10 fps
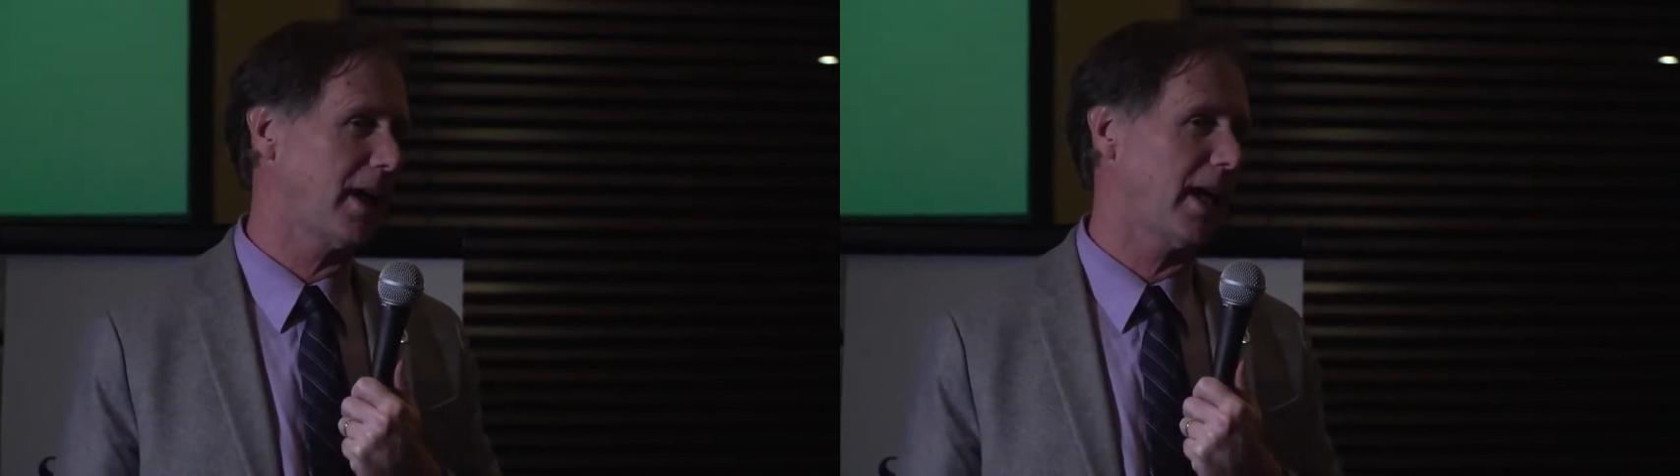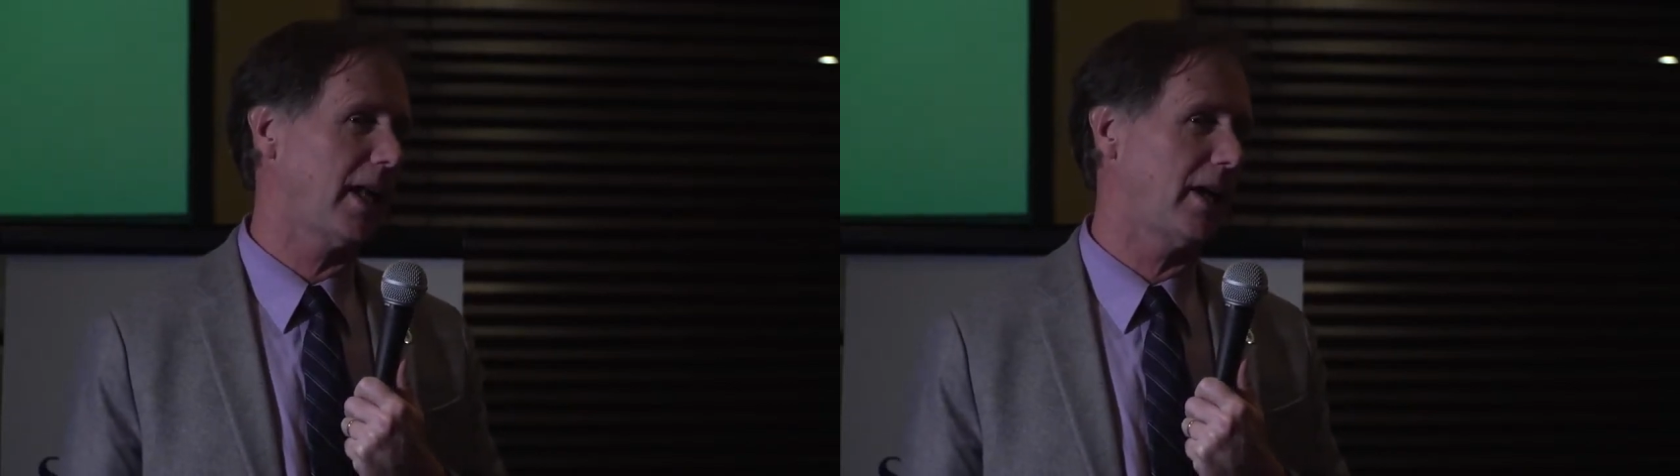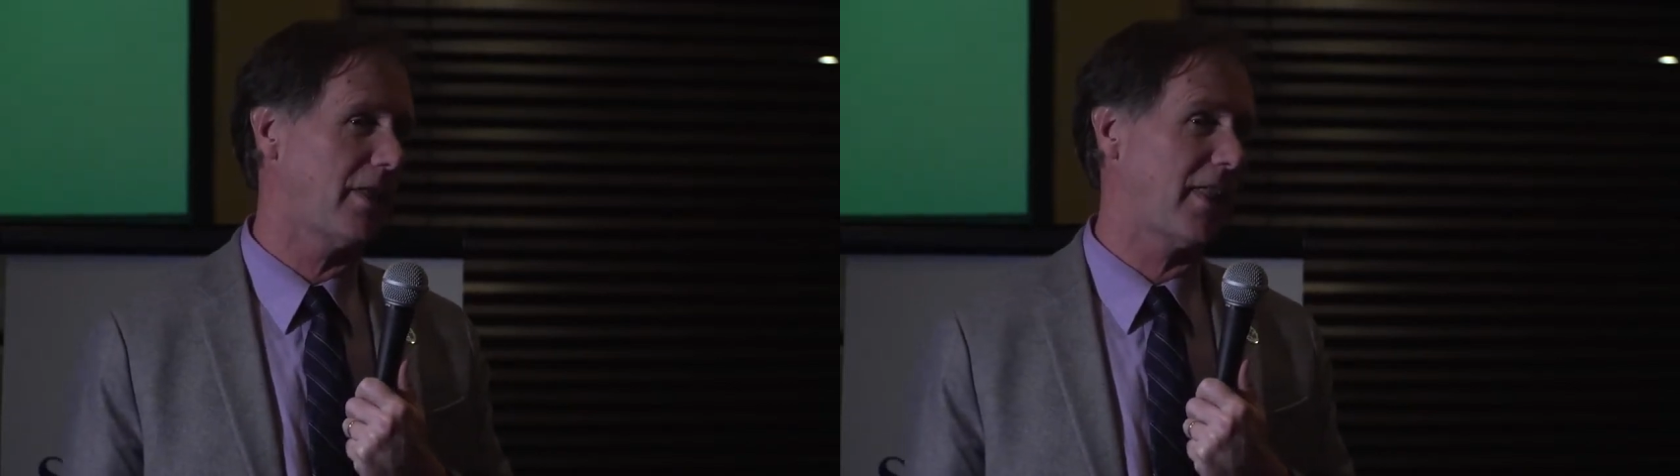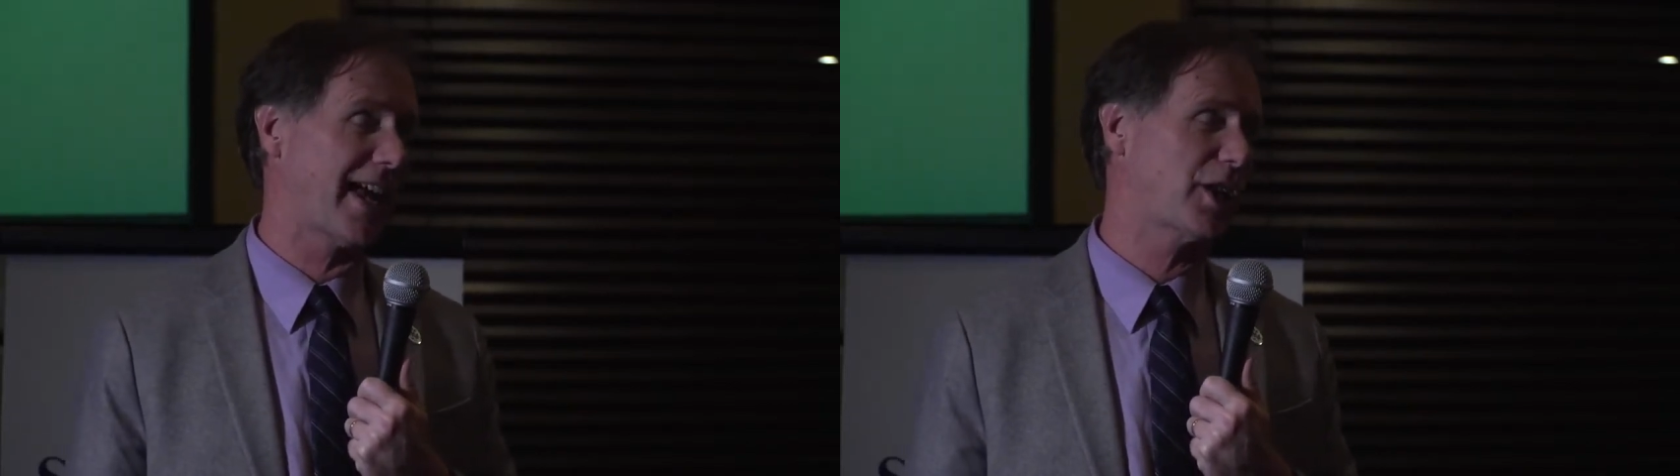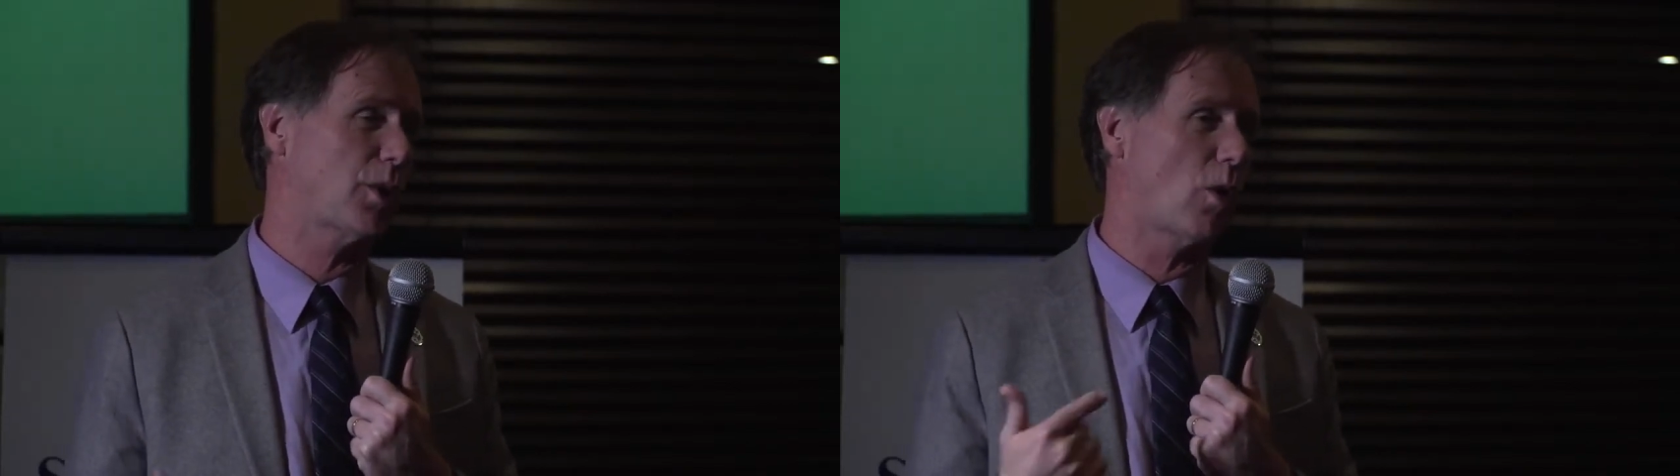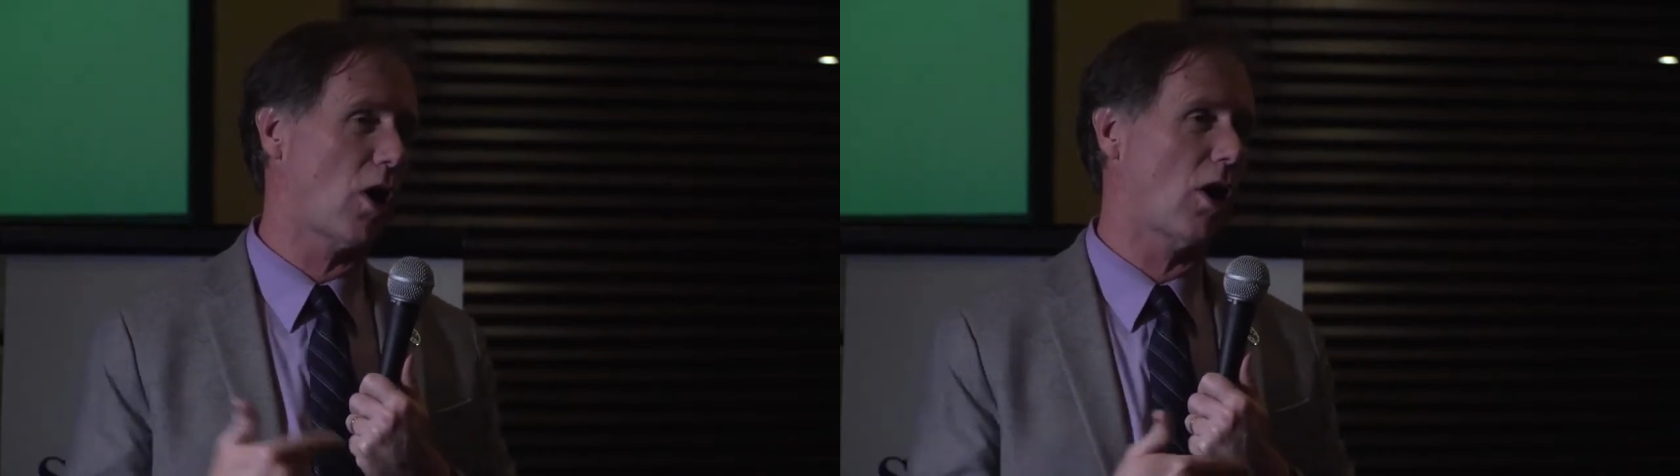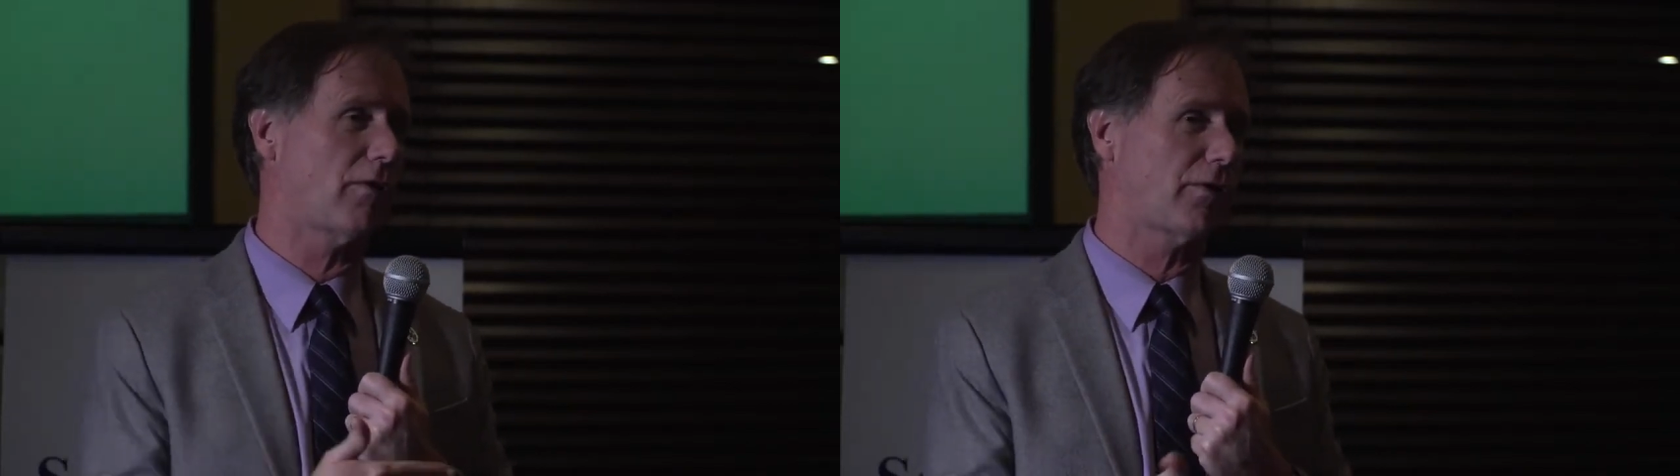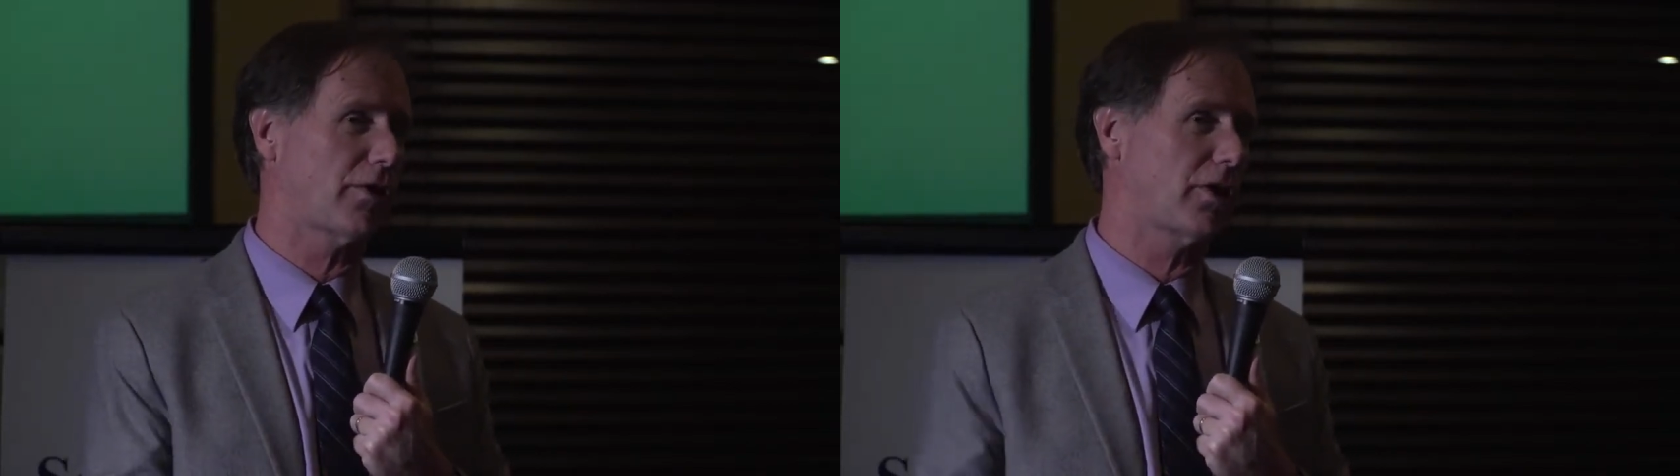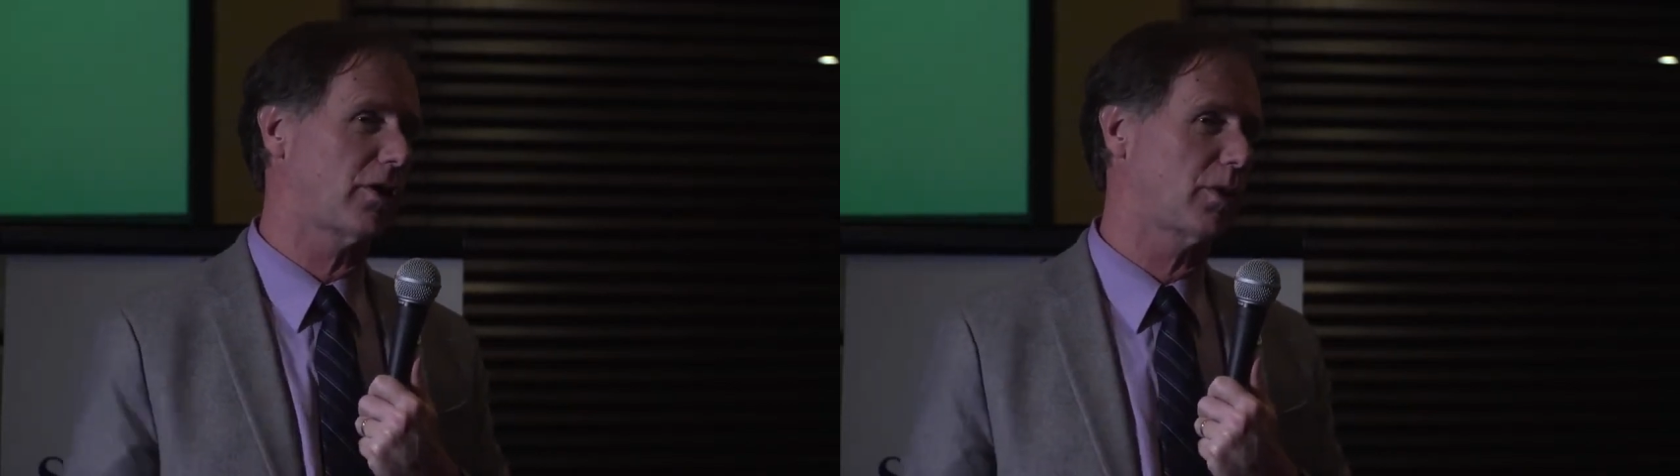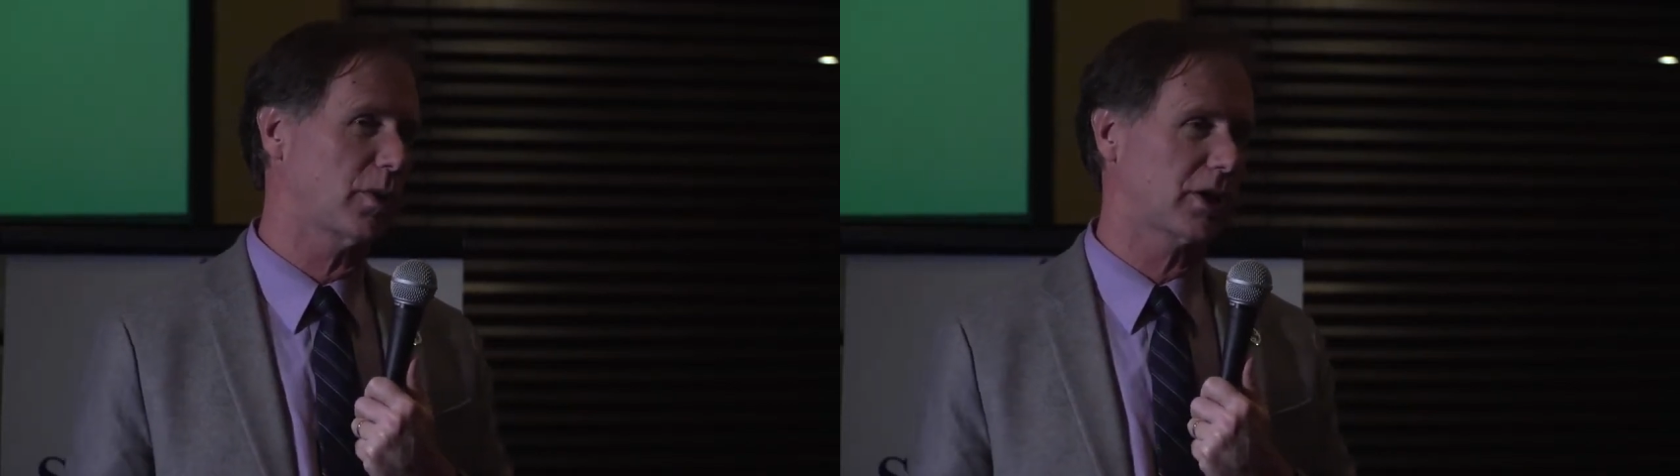And thank you all for
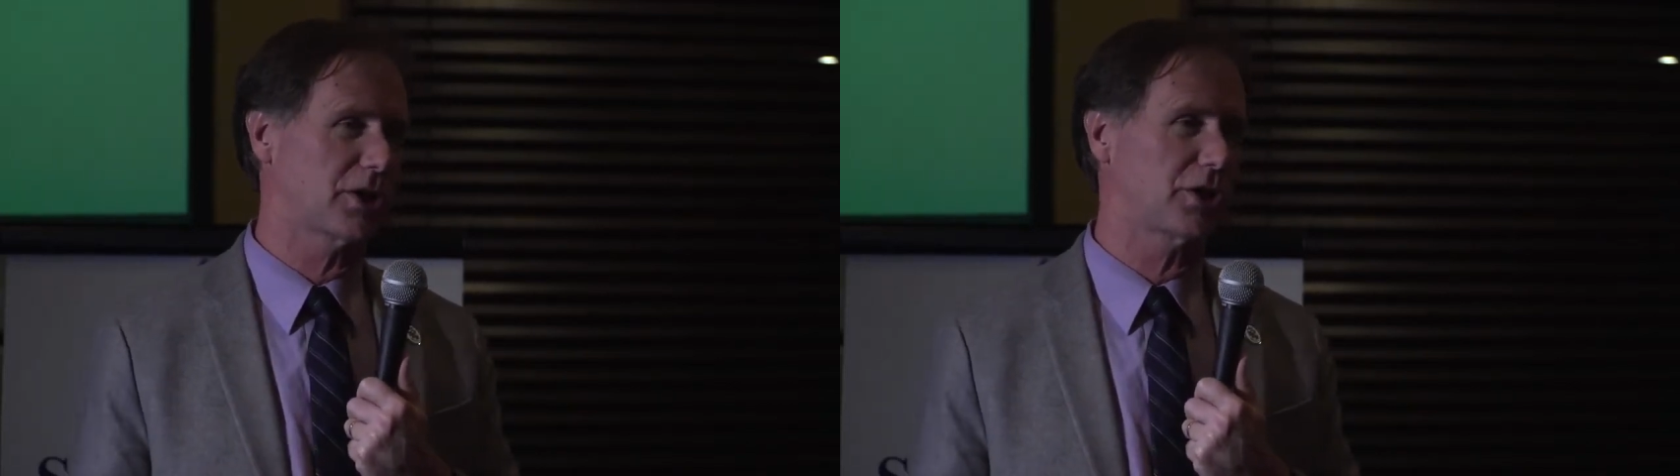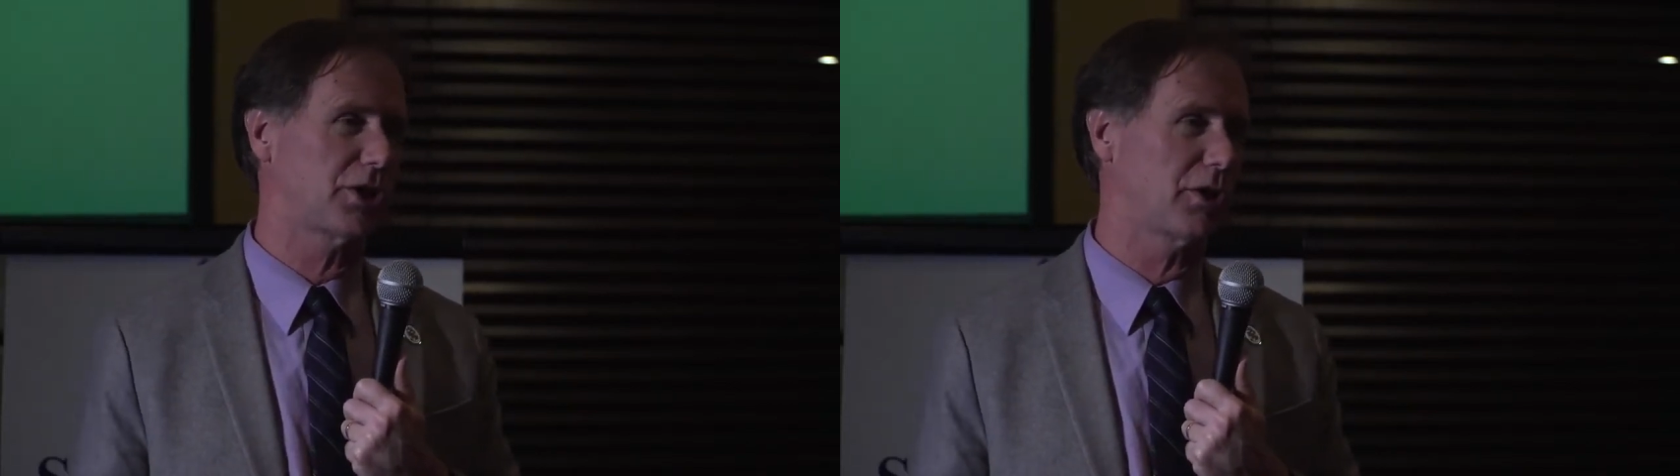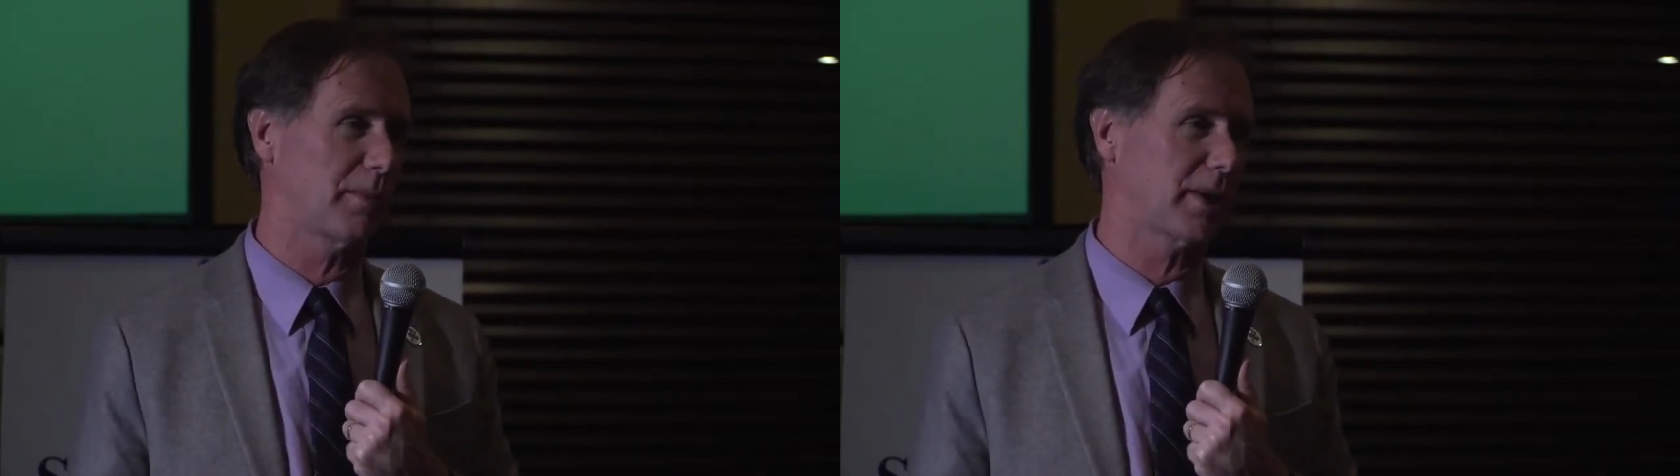the work that you're doing,